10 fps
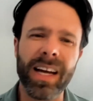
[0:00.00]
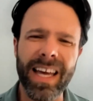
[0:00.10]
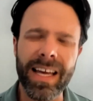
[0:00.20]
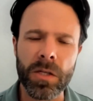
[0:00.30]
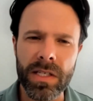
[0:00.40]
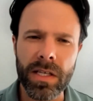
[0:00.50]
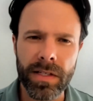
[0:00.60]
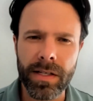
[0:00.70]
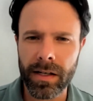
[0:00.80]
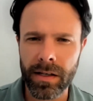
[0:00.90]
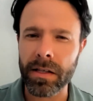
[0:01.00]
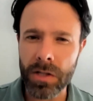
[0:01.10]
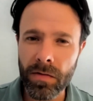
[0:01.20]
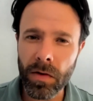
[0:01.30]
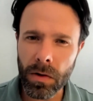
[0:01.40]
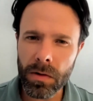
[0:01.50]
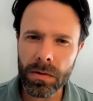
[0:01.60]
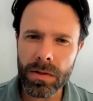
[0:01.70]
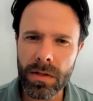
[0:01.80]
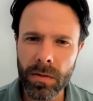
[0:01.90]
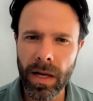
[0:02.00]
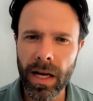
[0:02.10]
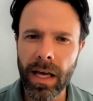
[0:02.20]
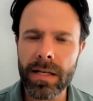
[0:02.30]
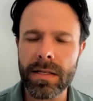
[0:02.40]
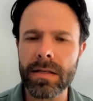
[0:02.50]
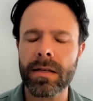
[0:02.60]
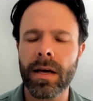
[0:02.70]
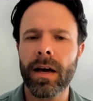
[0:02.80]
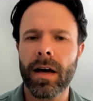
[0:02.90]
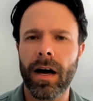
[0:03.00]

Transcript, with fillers: again specific technology verticals in many cases,